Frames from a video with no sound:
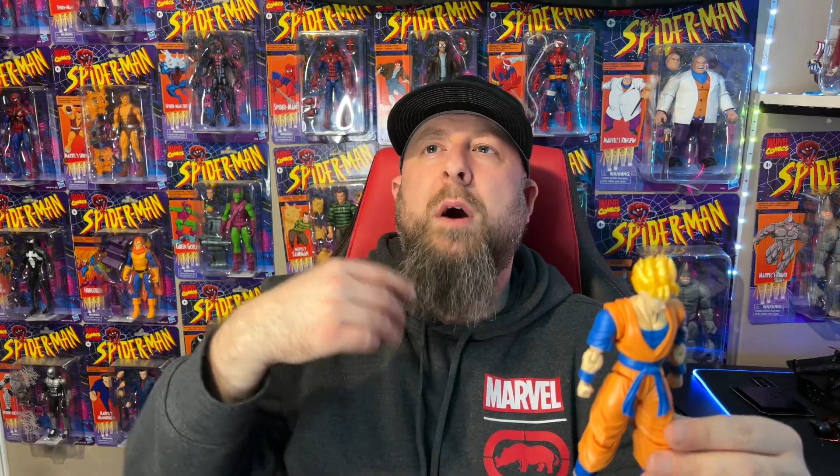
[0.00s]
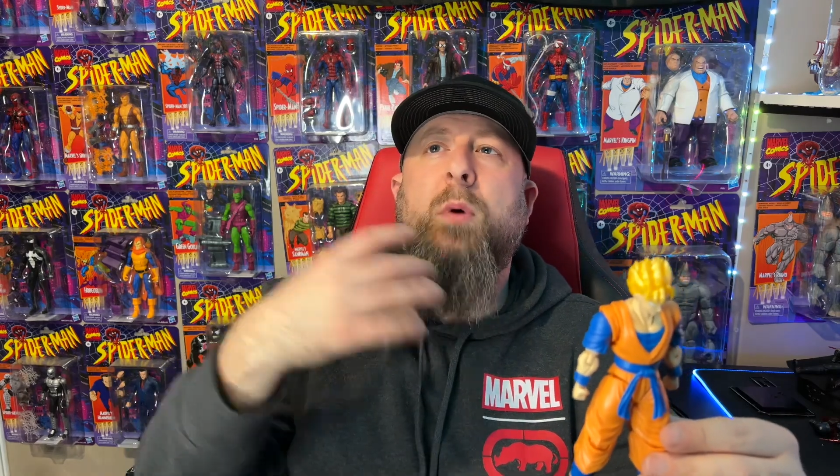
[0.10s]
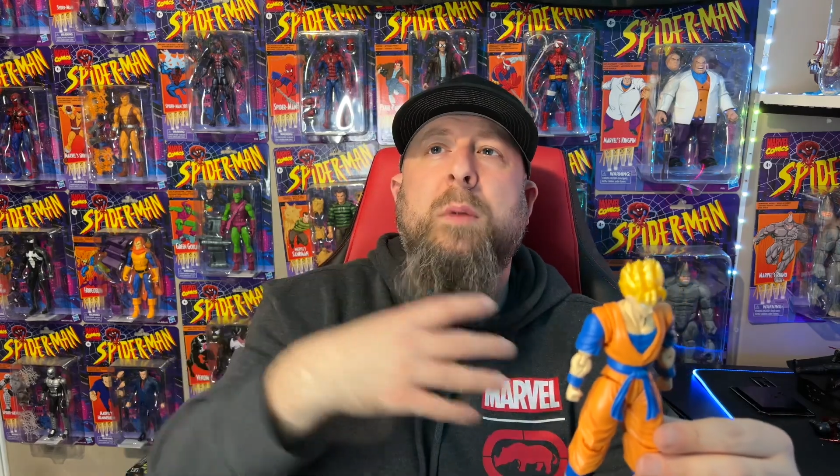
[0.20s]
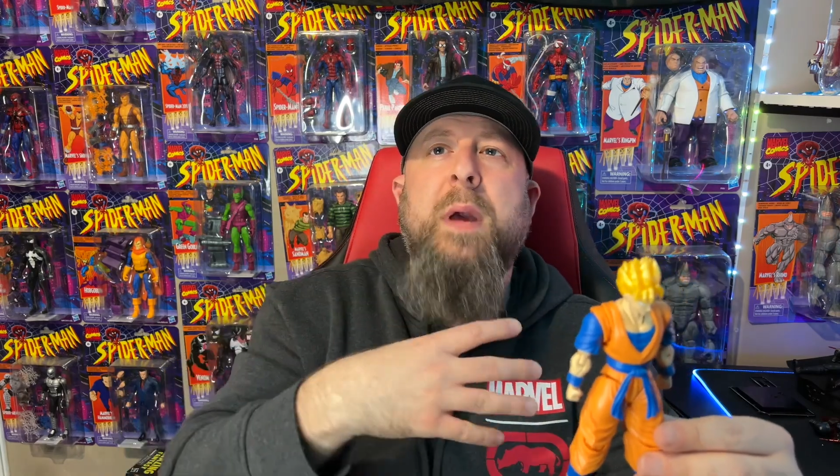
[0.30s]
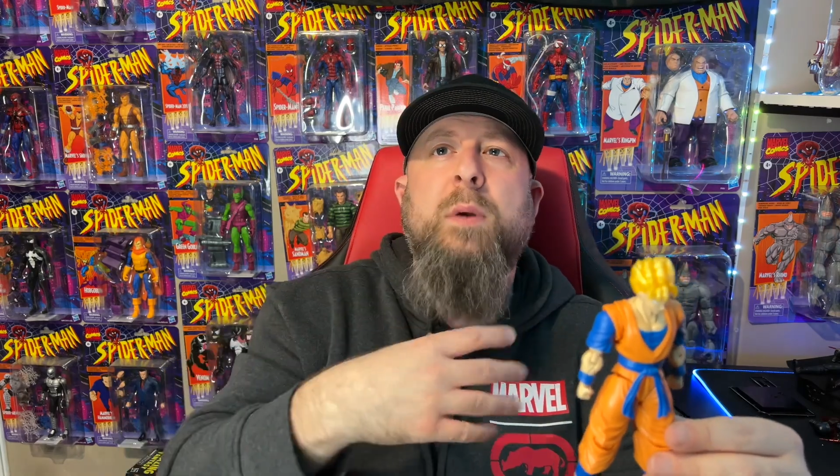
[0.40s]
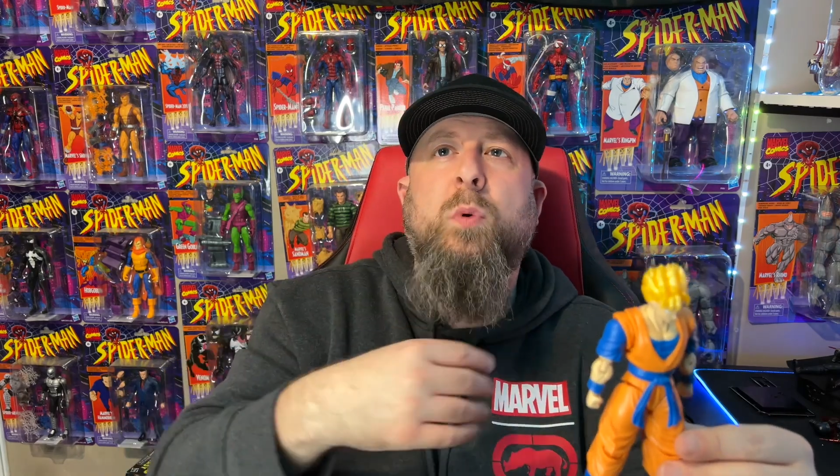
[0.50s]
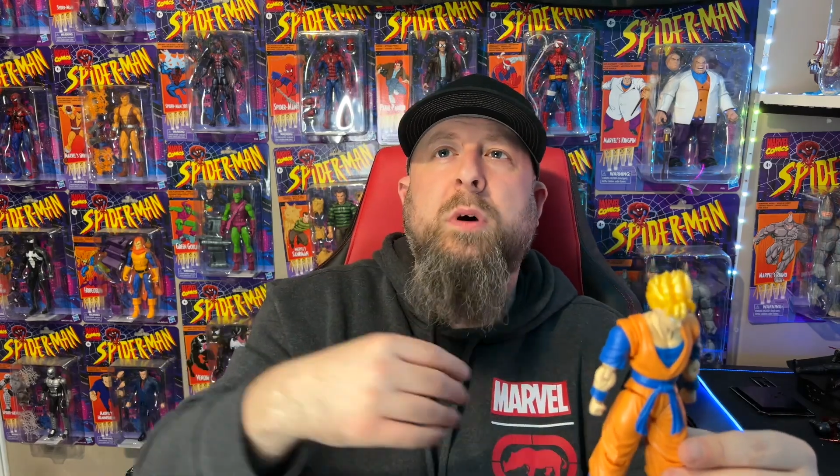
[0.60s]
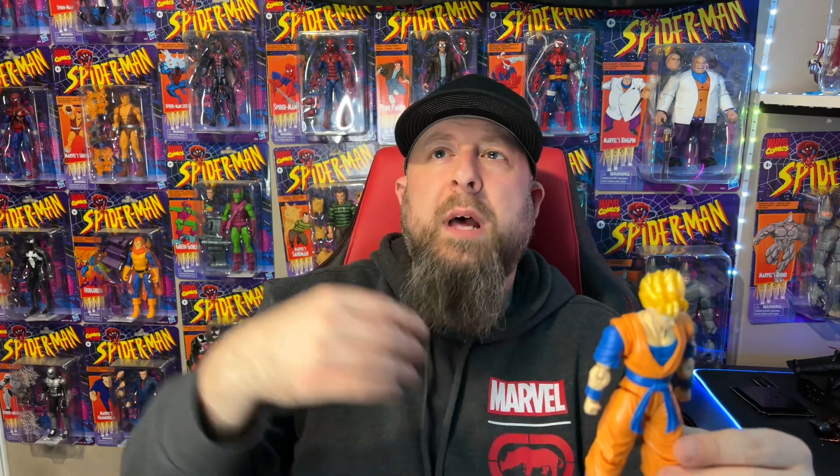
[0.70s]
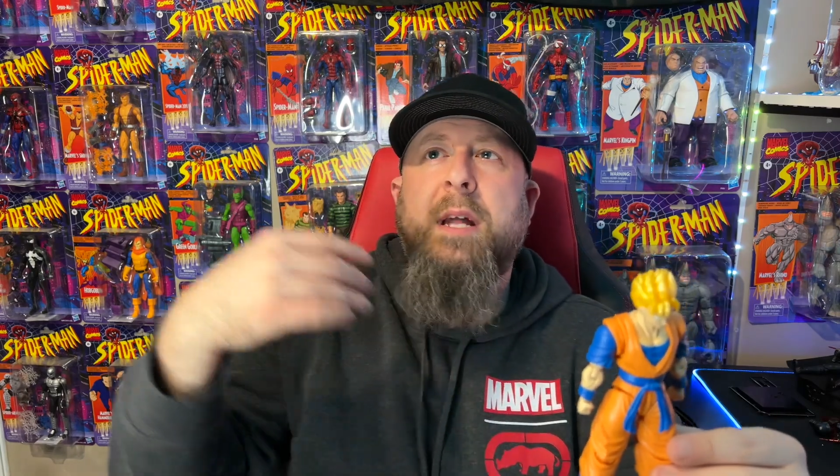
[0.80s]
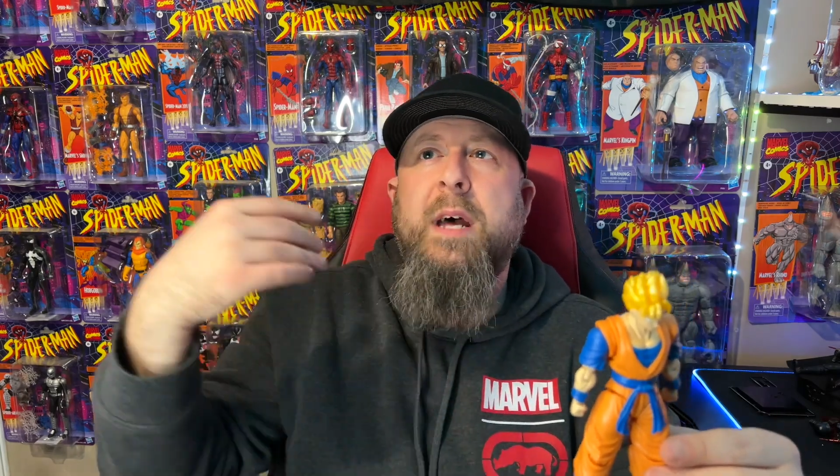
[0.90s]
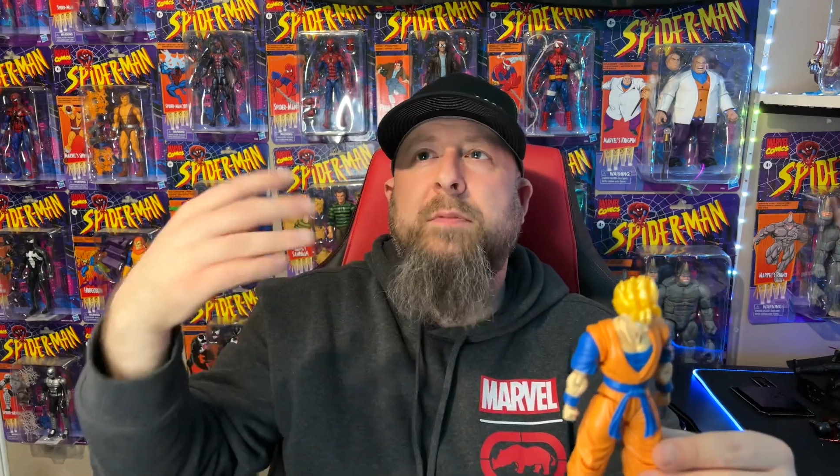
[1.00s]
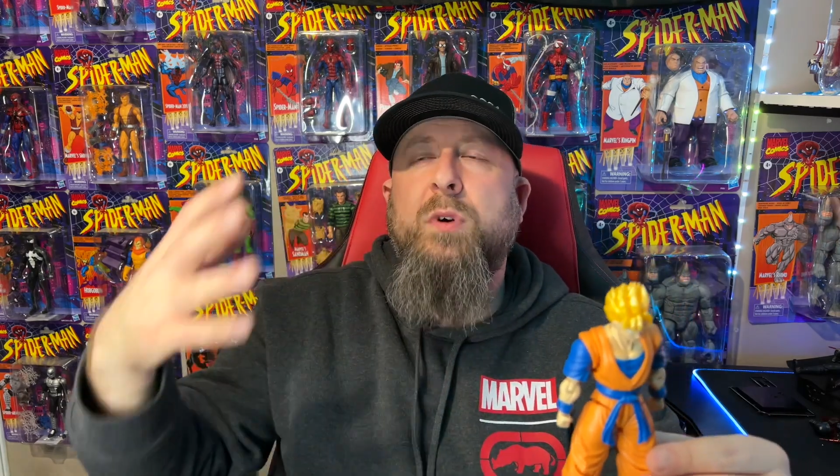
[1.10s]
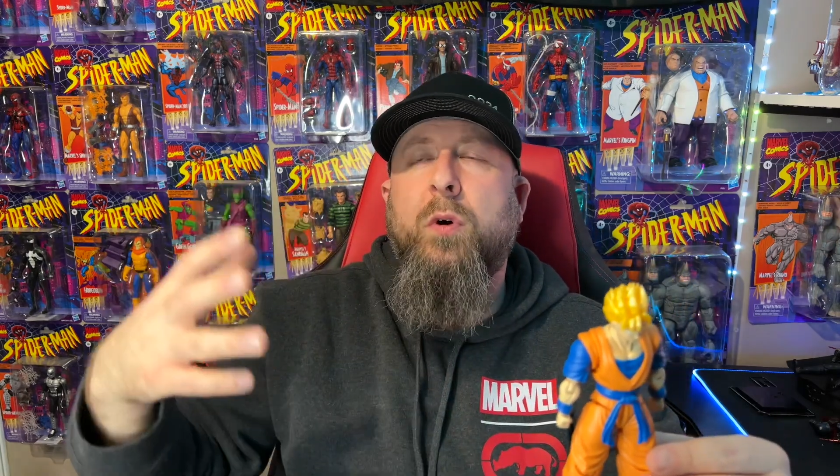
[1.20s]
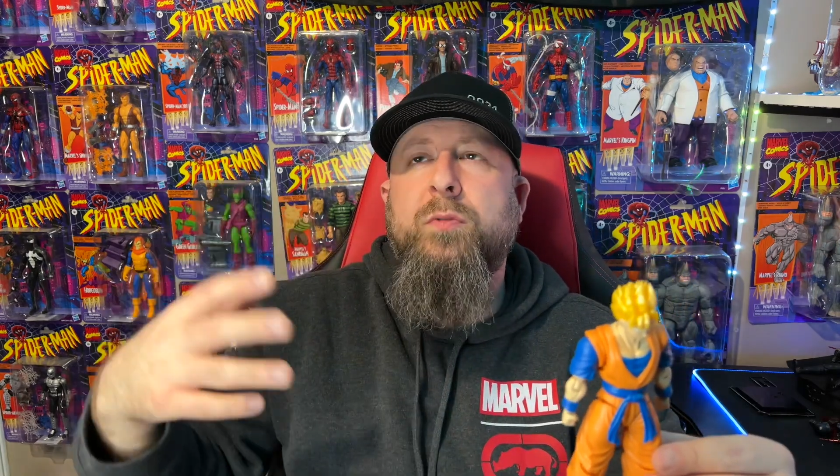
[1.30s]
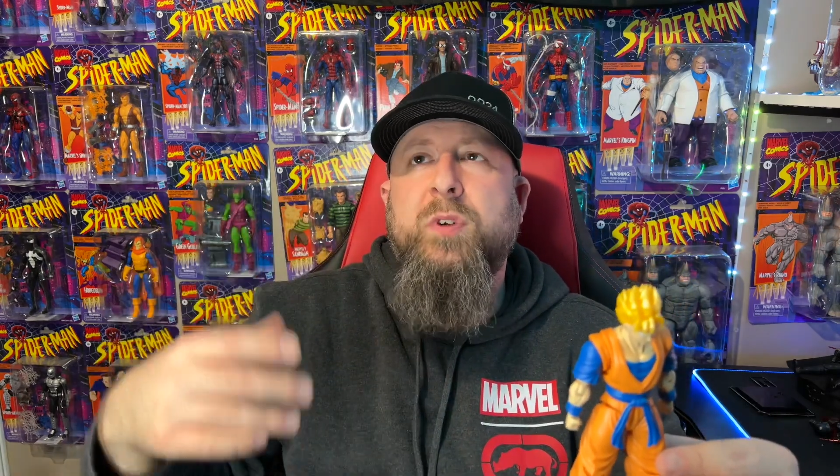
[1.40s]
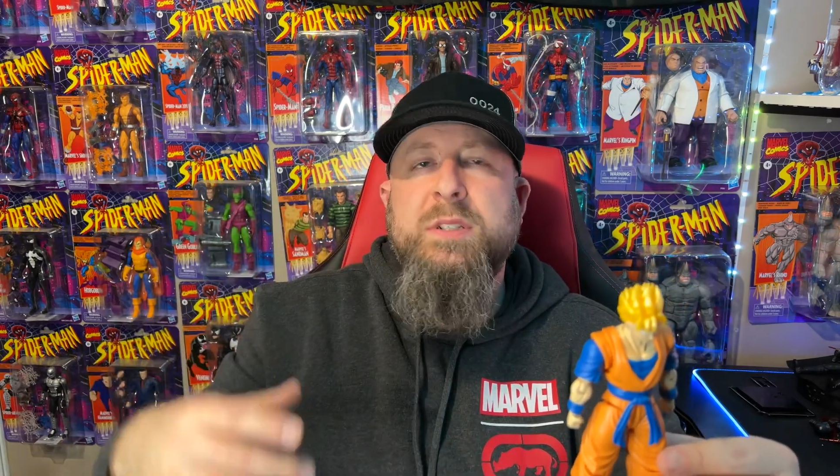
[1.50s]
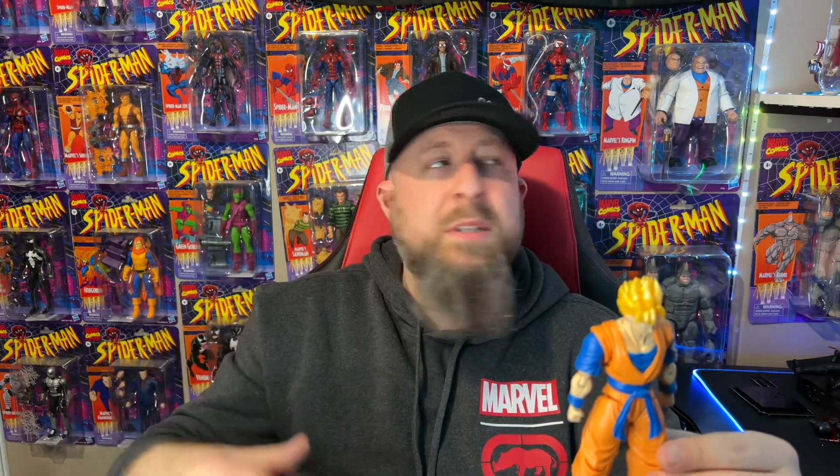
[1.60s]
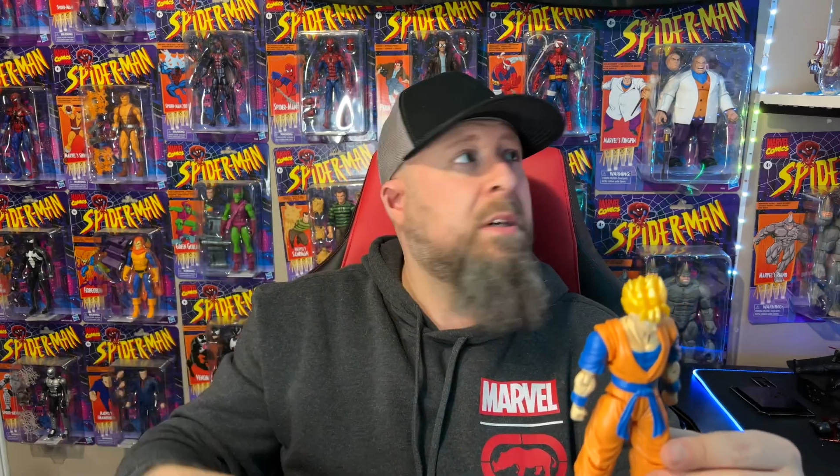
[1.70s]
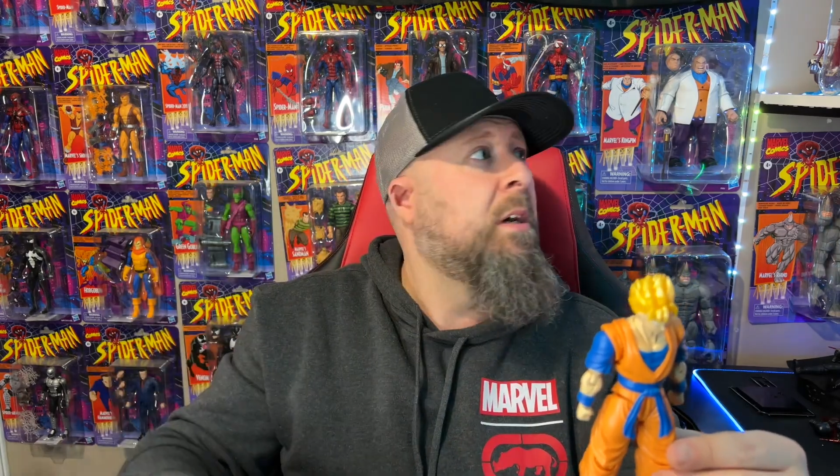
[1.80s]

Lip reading: want to paint one and have Gold Frieza,